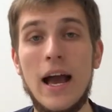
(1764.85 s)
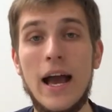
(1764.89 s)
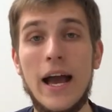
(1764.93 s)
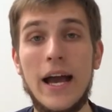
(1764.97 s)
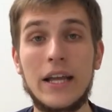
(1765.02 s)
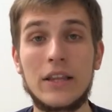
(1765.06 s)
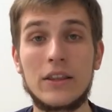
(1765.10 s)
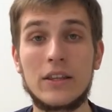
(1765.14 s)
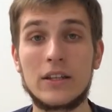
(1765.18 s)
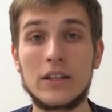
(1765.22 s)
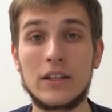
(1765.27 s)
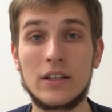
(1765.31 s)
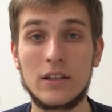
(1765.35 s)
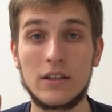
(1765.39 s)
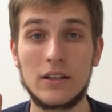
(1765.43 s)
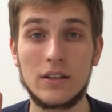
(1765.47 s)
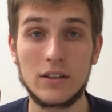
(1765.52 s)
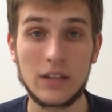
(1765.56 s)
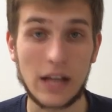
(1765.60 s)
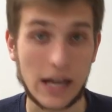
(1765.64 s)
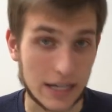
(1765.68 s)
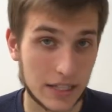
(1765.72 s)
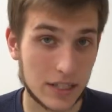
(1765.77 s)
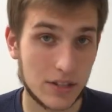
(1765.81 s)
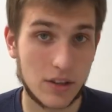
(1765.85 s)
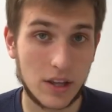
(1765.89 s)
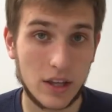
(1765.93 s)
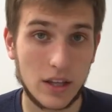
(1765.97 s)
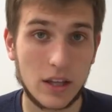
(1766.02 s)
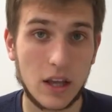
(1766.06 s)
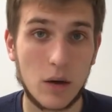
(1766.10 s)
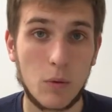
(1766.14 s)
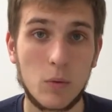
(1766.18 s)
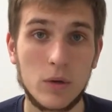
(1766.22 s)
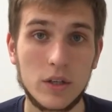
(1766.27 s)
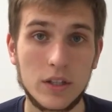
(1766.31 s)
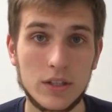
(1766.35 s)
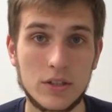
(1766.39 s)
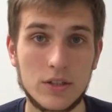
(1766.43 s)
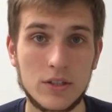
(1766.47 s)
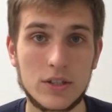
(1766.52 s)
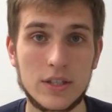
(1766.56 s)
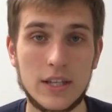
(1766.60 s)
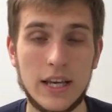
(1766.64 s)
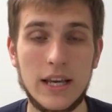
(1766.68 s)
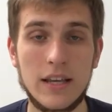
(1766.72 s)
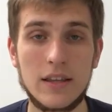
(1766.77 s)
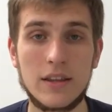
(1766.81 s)
And the last thing I wanted to
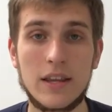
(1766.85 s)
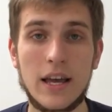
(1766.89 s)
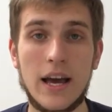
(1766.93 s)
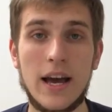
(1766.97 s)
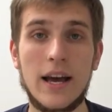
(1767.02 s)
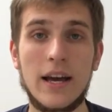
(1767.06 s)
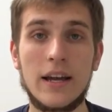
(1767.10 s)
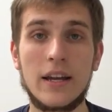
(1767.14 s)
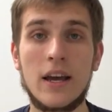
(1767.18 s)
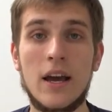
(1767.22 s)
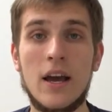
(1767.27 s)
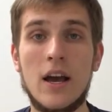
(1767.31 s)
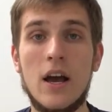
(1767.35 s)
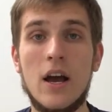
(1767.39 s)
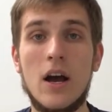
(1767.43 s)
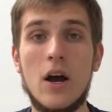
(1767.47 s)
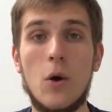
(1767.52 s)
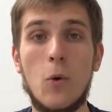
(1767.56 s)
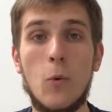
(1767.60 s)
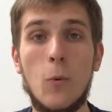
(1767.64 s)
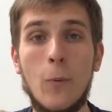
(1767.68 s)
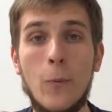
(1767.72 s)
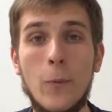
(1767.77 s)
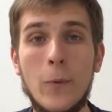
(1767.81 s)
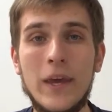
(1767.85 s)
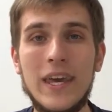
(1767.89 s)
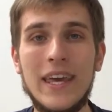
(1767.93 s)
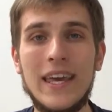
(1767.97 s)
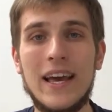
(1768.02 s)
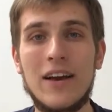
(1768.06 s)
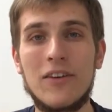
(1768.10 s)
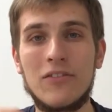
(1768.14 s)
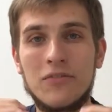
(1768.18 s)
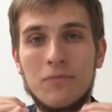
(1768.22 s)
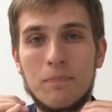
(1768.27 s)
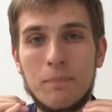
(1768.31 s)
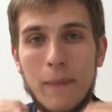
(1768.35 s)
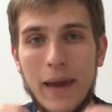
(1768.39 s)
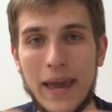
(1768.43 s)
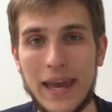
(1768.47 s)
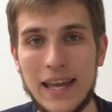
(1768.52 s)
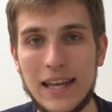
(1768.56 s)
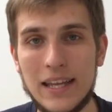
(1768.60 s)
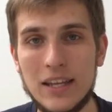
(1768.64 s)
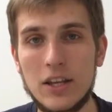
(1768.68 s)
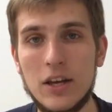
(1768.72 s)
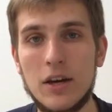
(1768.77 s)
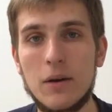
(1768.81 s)
say that we have
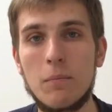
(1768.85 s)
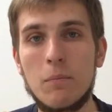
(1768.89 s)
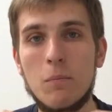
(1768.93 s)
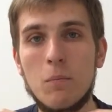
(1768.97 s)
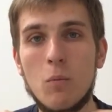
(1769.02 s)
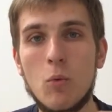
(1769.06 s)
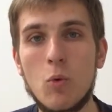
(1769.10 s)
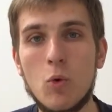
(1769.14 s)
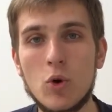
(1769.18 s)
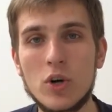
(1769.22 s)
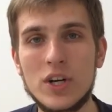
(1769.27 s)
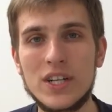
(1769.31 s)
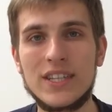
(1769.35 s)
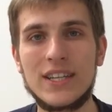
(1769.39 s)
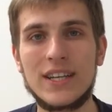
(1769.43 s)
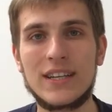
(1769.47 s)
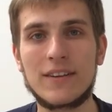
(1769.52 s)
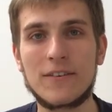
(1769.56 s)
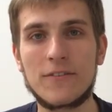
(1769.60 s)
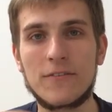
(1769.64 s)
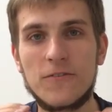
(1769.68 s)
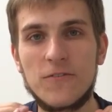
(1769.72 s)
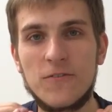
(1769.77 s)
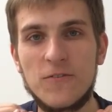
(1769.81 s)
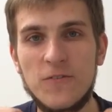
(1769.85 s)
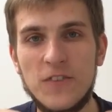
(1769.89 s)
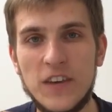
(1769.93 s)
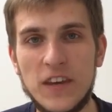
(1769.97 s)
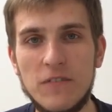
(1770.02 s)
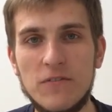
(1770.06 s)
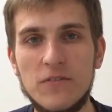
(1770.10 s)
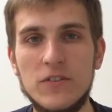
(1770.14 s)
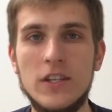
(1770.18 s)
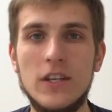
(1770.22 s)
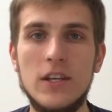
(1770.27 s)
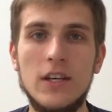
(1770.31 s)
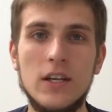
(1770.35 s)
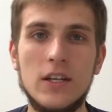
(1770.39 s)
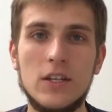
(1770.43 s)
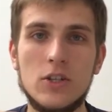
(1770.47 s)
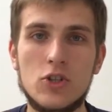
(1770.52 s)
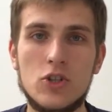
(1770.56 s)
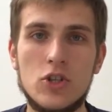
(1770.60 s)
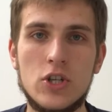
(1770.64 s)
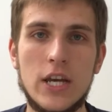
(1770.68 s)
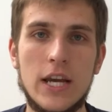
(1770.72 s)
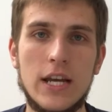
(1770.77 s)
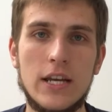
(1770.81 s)
made more than 50
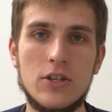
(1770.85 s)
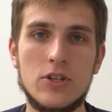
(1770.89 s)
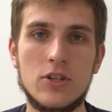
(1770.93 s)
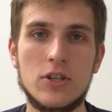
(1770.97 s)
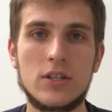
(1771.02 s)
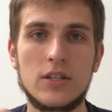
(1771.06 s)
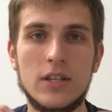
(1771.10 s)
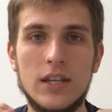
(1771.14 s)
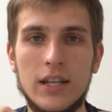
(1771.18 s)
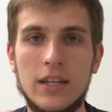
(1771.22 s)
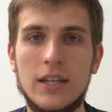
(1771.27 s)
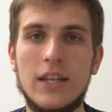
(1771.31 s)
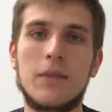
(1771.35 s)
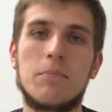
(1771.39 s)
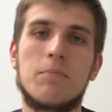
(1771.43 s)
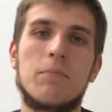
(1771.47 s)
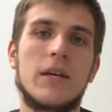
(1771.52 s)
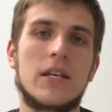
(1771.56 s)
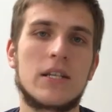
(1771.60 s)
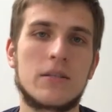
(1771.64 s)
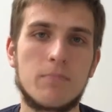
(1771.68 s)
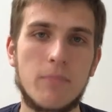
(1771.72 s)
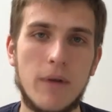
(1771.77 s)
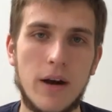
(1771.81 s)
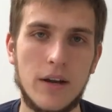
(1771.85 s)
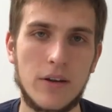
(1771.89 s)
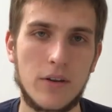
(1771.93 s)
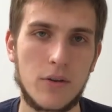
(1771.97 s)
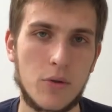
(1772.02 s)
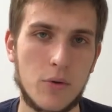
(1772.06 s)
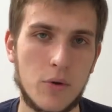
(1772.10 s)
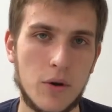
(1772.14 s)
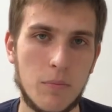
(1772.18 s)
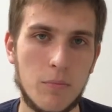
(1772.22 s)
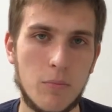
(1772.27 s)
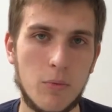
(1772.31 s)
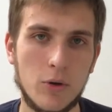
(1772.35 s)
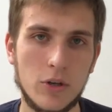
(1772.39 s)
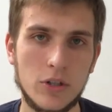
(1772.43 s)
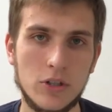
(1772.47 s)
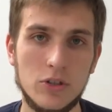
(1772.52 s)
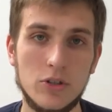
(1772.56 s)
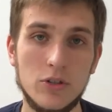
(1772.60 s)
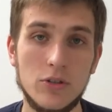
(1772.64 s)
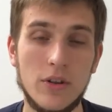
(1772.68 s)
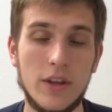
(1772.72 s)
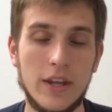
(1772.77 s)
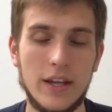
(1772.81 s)
changes in Netpeak Spider
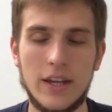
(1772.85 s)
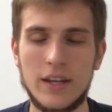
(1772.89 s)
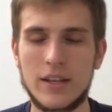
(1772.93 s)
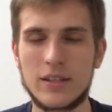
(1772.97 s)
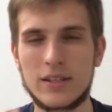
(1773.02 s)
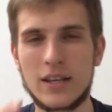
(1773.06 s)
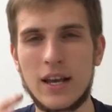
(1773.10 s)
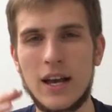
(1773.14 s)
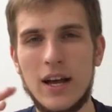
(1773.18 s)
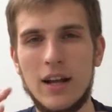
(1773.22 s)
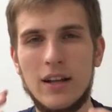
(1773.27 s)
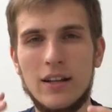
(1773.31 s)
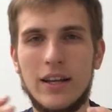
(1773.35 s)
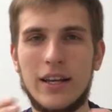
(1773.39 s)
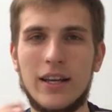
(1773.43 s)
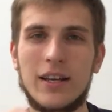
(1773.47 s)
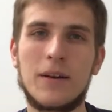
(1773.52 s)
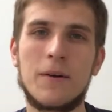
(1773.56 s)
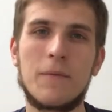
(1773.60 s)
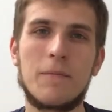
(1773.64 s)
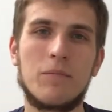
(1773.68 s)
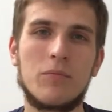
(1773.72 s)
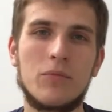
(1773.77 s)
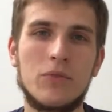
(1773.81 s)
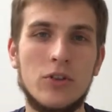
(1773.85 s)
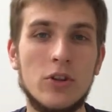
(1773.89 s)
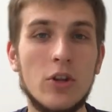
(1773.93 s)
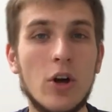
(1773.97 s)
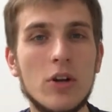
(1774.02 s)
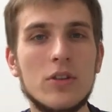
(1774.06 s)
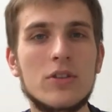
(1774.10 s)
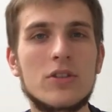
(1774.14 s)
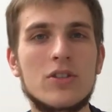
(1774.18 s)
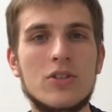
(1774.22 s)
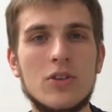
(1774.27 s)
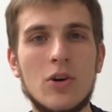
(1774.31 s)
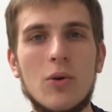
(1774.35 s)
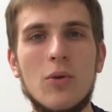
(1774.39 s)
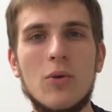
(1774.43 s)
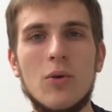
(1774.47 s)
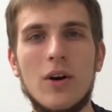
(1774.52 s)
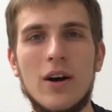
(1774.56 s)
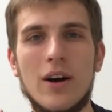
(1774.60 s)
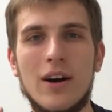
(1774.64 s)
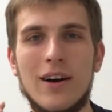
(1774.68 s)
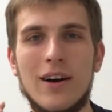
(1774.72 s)
3.2 that is like not so